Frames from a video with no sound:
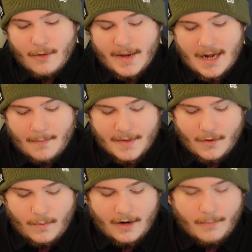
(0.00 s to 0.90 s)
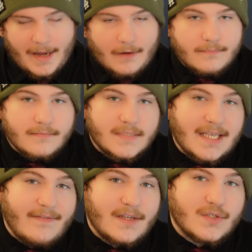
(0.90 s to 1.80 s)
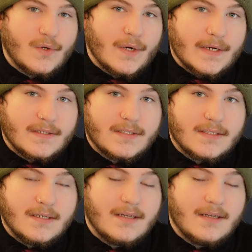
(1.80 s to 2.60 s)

or may not be aware about? Seven of Swords.